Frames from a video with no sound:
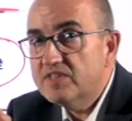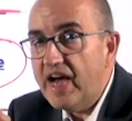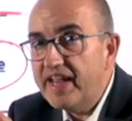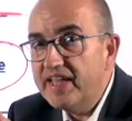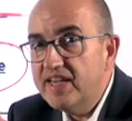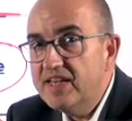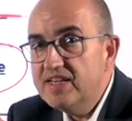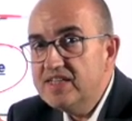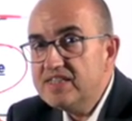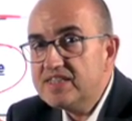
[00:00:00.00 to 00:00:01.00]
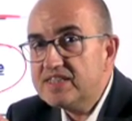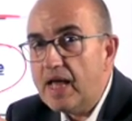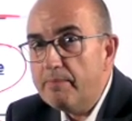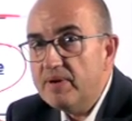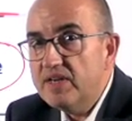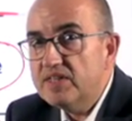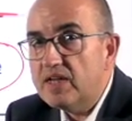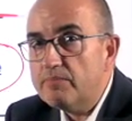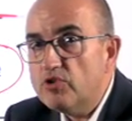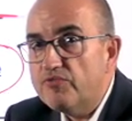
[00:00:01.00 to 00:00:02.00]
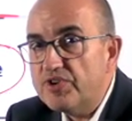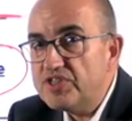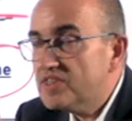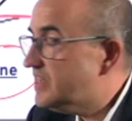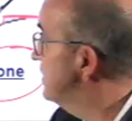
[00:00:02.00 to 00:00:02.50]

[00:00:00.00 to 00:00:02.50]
tiny step in terms of risk.